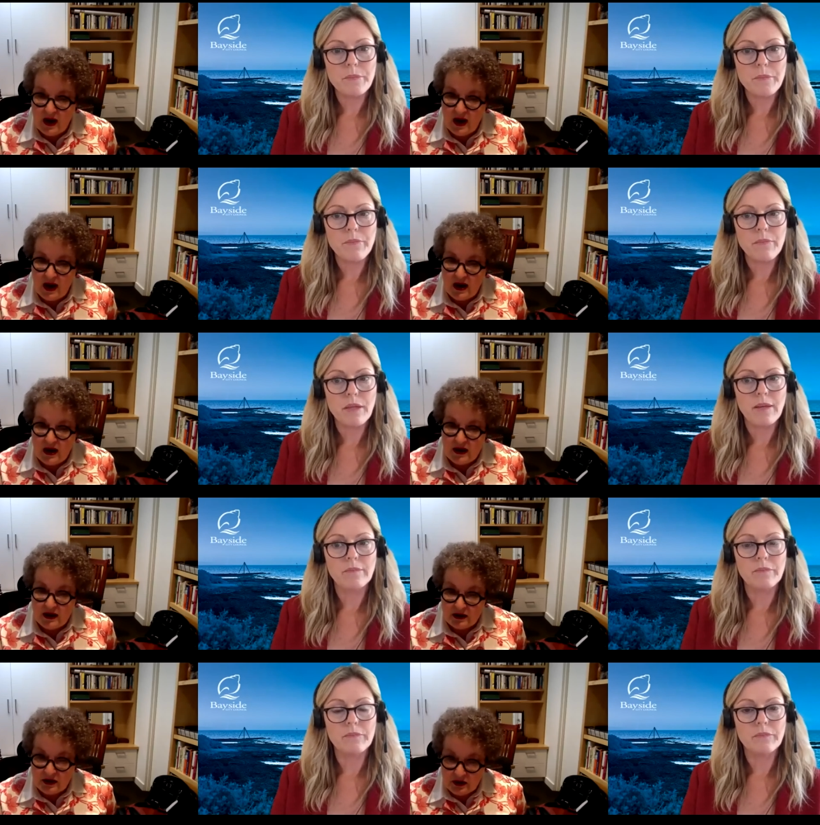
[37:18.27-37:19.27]
Speaker 1: Uh,
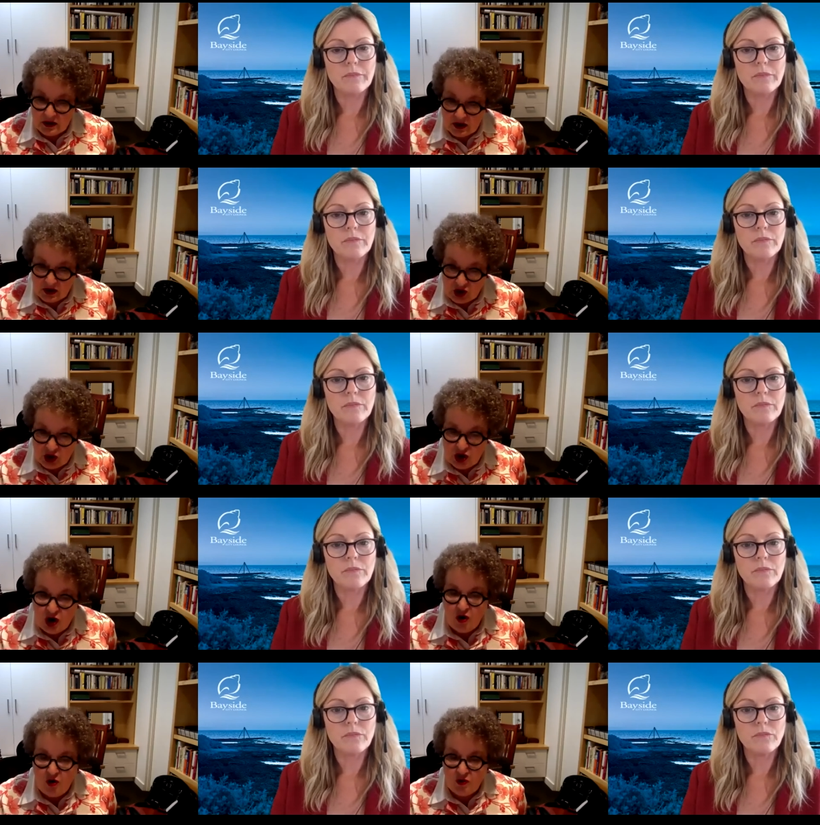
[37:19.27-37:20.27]
to
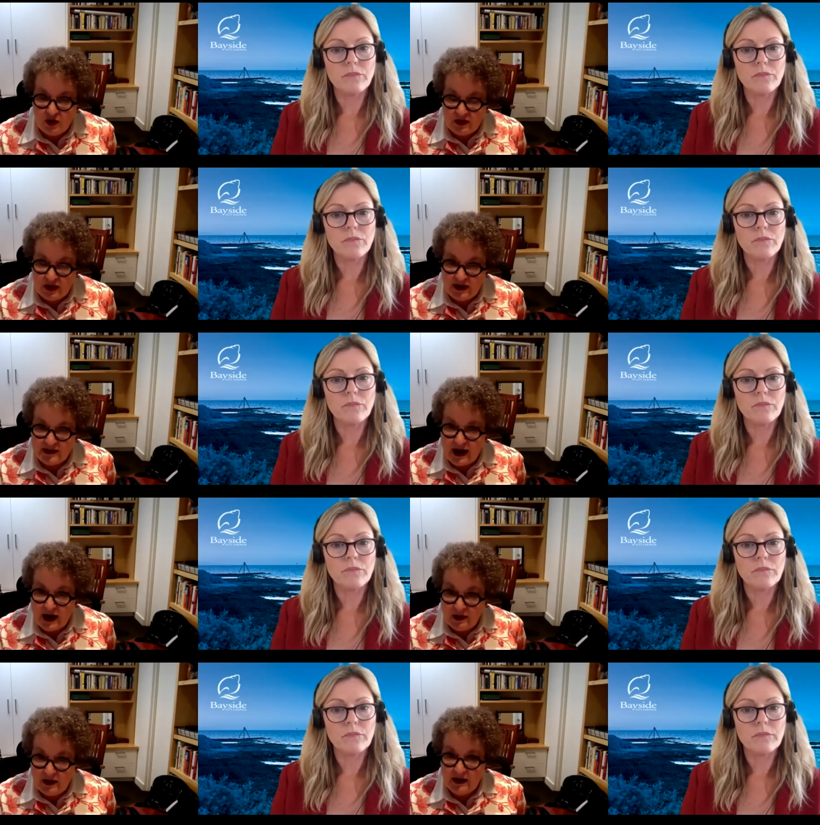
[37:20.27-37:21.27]
know that these
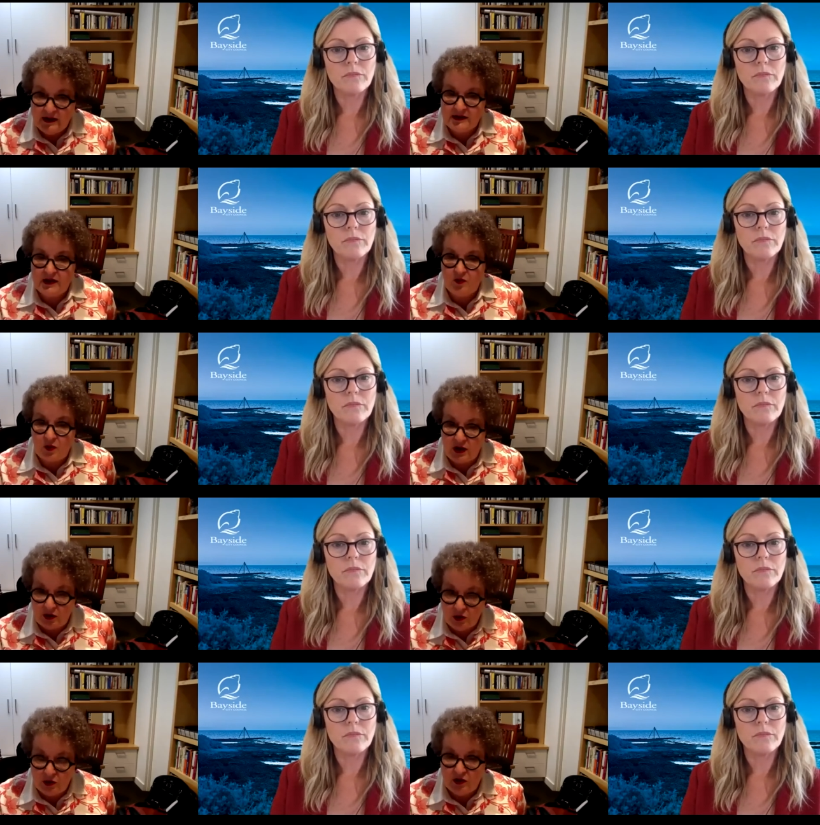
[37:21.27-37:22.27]
are things that we
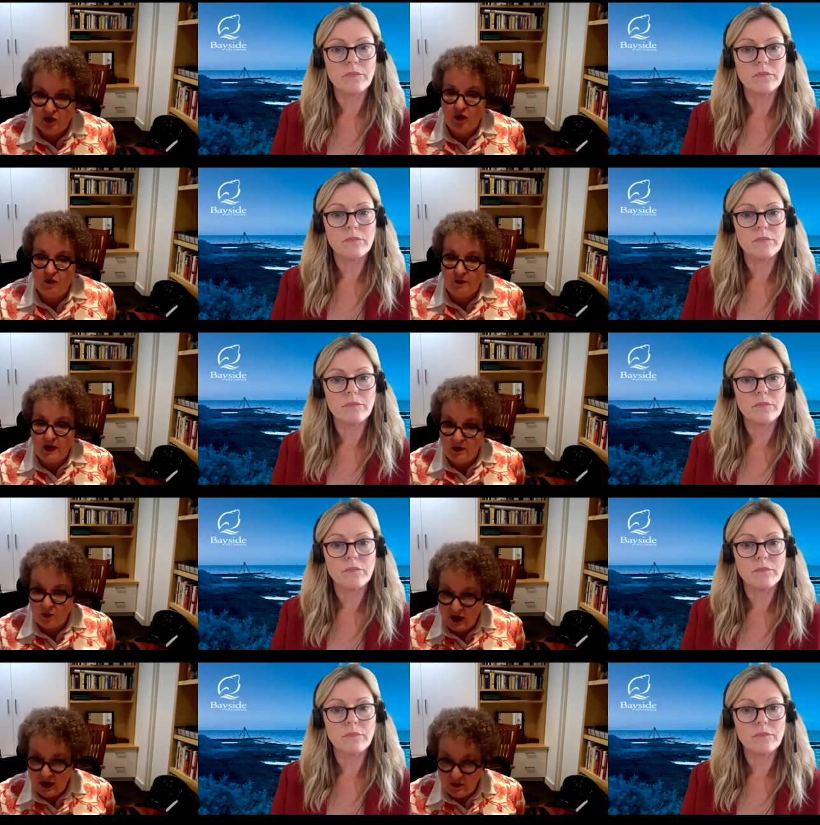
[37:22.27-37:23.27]
learn from and
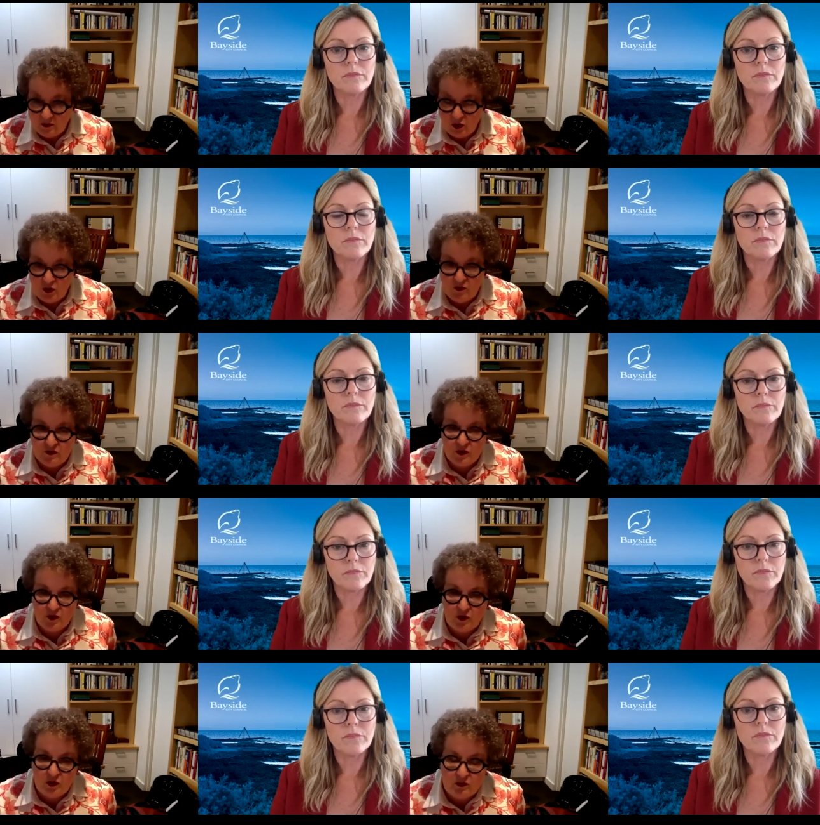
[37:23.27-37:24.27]
we move
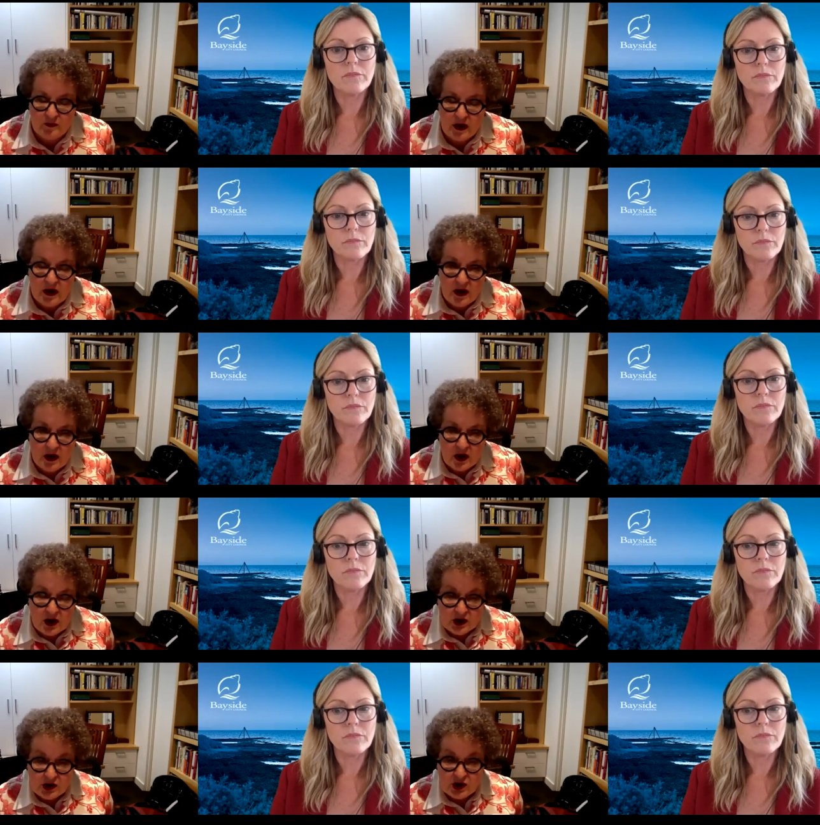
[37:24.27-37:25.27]
through.
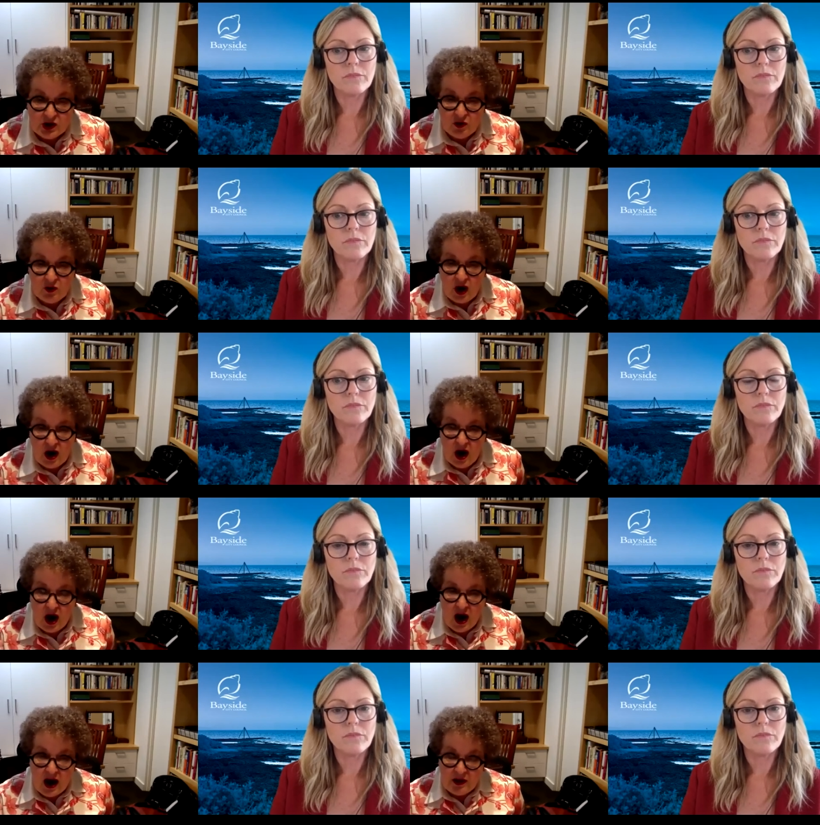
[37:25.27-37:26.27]
So,
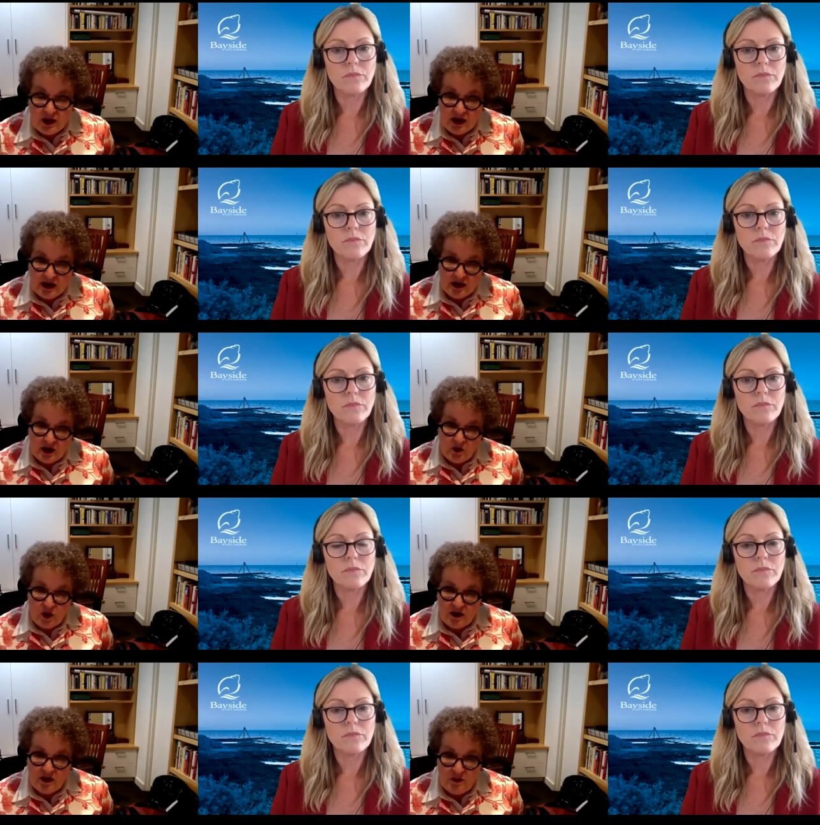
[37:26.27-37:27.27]
I think
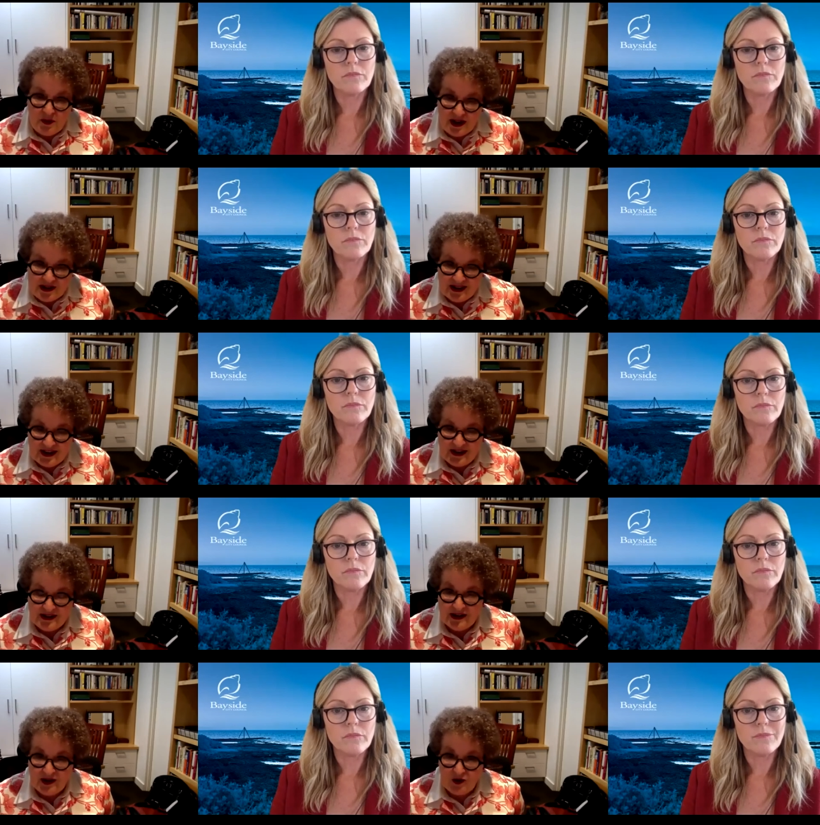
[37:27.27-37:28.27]
one of the best things
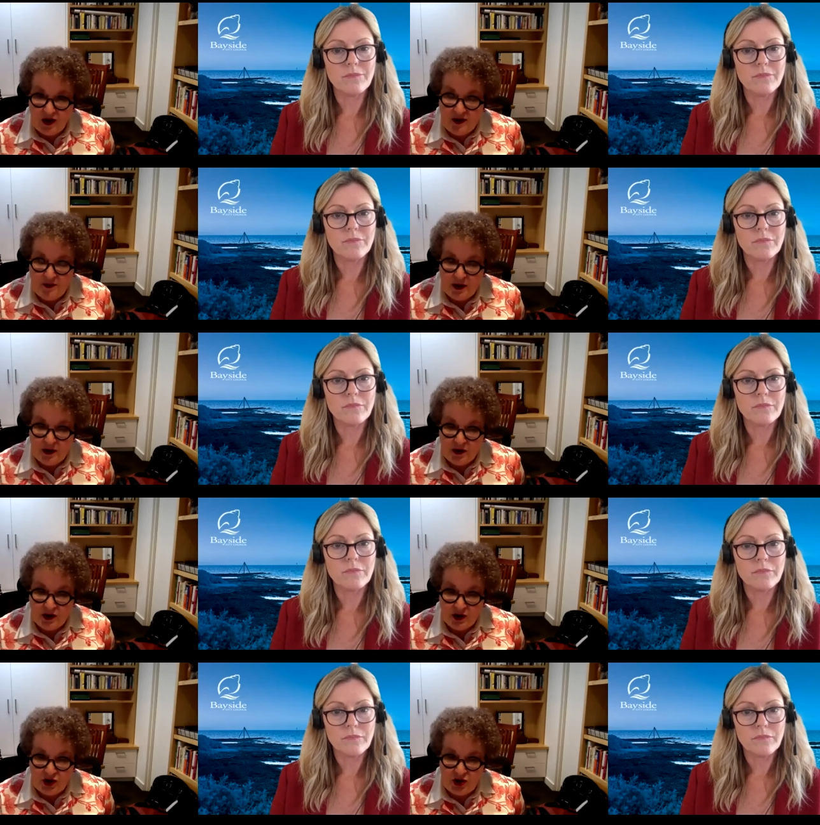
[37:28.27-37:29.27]
that a grandparent
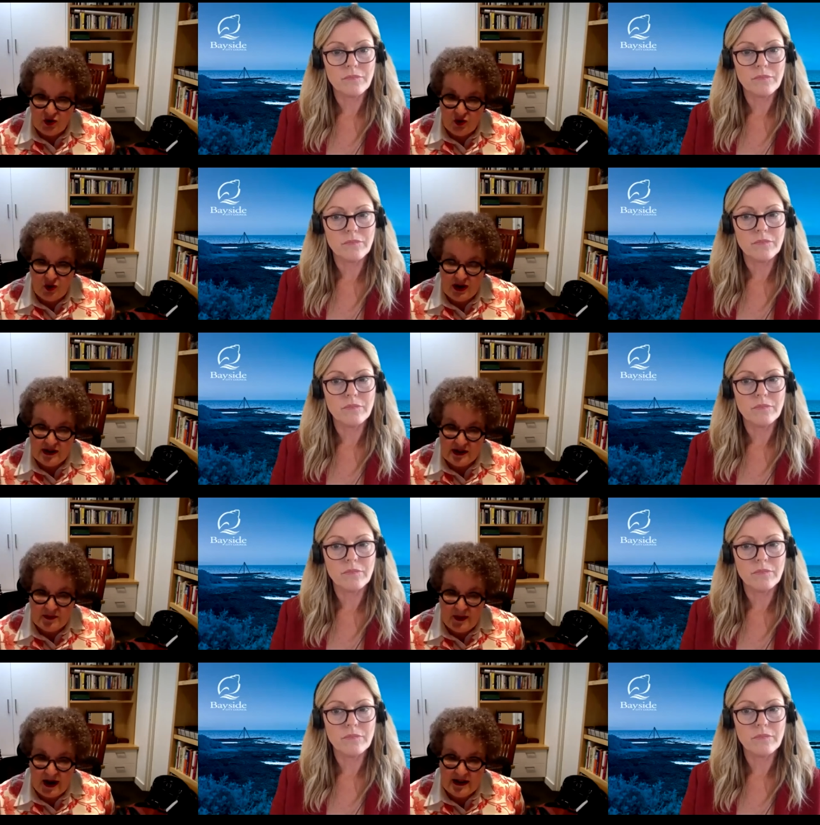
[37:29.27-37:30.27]
can do is to
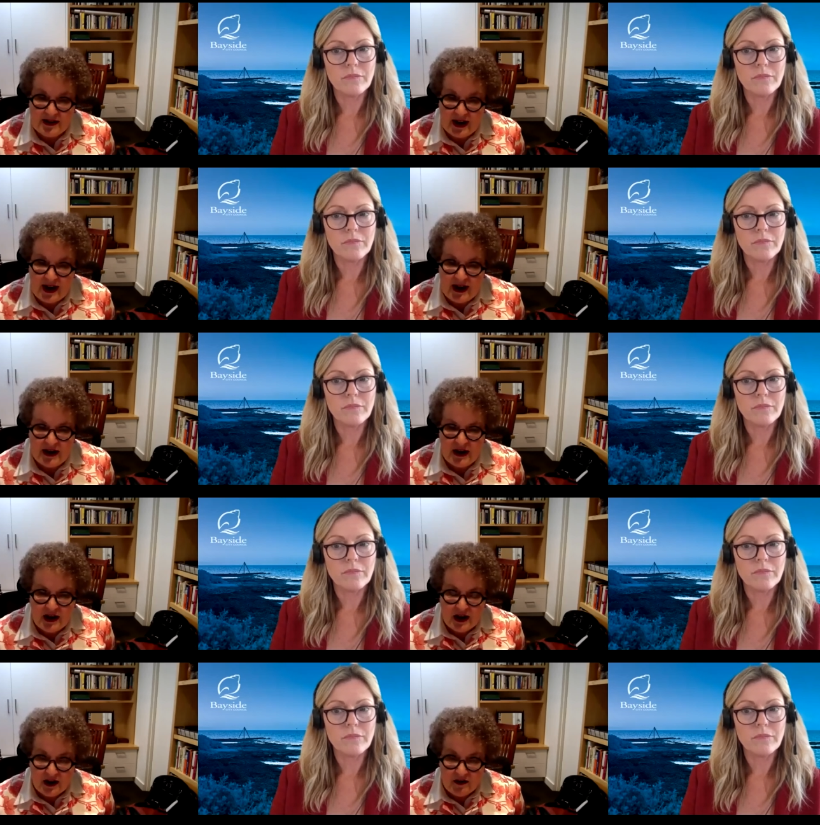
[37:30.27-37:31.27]
maintain
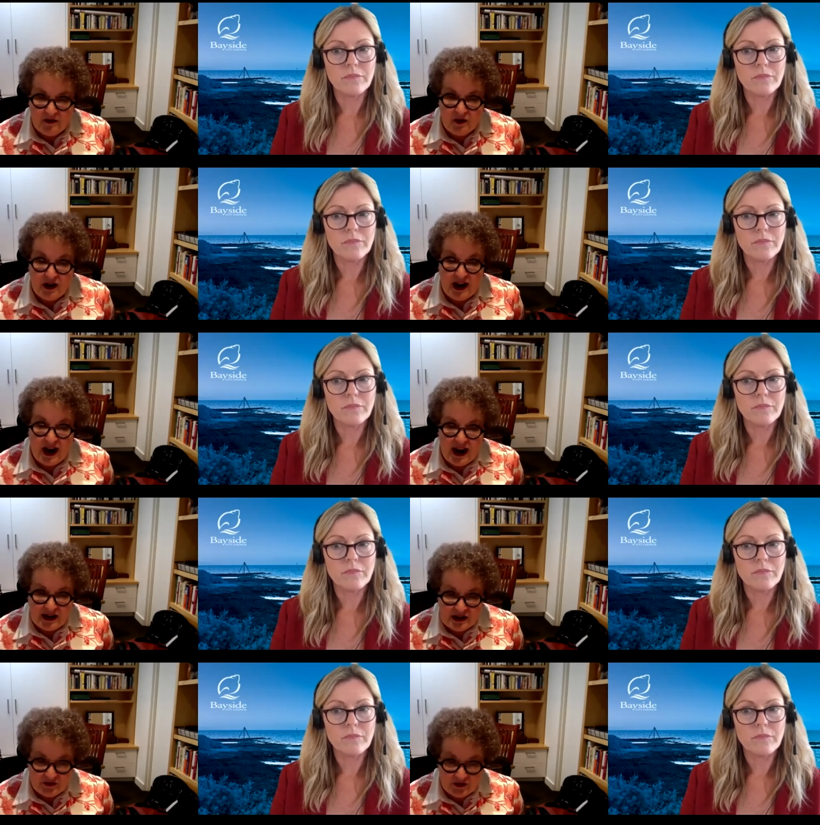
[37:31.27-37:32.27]
a very active